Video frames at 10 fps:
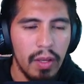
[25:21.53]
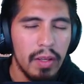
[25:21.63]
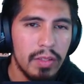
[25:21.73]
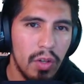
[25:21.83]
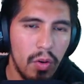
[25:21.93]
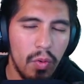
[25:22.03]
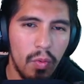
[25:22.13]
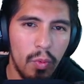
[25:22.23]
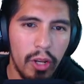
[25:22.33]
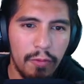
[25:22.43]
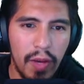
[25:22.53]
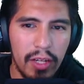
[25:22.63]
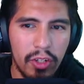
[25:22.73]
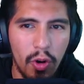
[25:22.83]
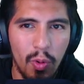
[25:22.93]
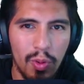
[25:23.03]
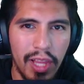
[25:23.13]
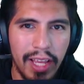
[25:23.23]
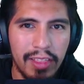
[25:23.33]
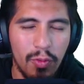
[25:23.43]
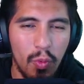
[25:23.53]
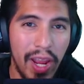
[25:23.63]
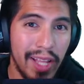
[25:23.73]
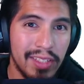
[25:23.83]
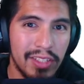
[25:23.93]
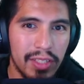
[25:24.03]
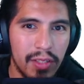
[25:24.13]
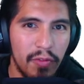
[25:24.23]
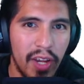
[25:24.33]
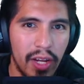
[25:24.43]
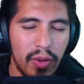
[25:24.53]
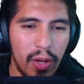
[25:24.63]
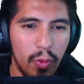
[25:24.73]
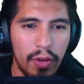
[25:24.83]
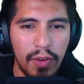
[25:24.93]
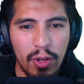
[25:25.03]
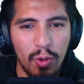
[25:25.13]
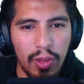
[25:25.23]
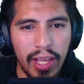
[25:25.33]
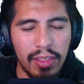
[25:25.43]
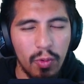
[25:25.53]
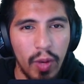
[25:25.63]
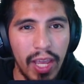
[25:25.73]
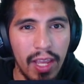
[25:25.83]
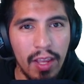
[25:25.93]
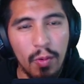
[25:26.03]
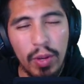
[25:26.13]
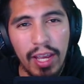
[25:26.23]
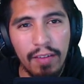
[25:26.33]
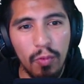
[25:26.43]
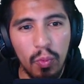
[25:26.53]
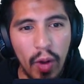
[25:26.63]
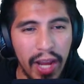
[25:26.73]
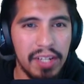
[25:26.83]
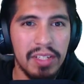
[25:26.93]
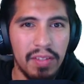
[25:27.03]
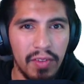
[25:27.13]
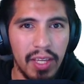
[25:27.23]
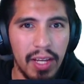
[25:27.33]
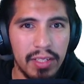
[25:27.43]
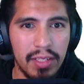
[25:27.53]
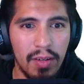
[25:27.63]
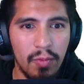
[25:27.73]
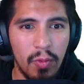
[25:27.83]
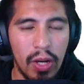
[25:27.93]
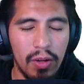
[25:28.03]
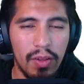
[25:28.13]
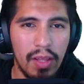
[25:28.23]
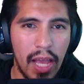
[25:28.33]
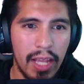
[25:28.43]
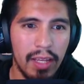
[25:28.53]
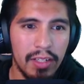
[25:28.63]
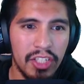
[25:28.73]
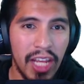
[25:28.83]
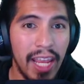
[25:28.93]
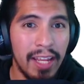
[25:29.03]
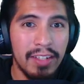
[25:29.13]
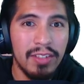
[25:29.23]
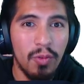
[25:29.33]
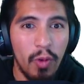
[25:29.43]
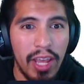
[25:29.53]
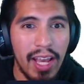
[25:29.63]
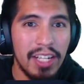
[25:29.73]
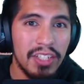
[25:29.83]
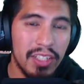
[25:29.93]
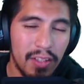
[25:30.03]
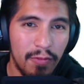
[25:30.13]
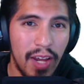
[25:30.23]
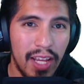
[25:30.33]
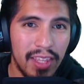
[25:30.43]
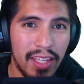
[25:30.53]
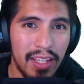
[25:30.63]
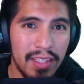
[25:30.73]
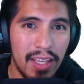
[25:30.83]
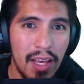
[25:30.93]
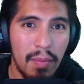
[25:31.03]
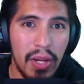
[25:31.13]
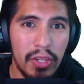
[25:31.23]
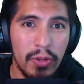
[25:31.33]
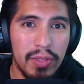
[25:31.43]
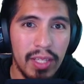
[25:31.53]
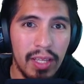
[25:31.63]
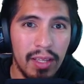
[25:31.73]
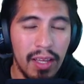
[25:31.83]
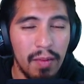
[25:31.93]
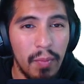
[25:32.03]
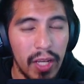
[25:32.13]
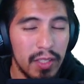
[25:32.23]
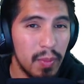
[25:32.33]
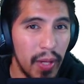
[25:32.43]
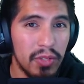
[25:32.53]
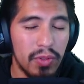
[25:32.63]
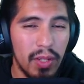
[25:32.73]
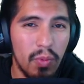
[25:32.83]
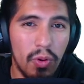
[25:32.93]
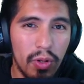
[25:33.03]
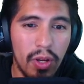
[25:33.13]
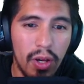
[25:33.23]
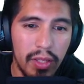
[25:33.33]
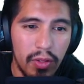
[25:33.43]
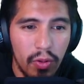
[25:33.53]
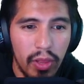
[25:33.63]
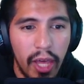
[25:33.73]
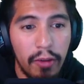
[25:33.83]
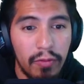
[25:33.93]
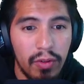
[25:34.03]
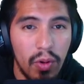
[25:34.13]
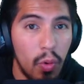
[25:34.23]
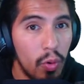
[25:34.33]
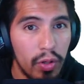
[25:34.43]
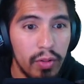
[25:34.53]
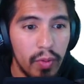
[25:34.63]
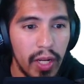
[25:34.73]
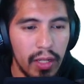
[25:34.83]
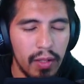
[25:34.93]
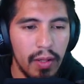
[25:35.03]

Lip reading: So what if I don't like the way it's justified, right? What if I don't like the way we have right justification? Well, I can change the way I justify things by using my special keyword called either left or right.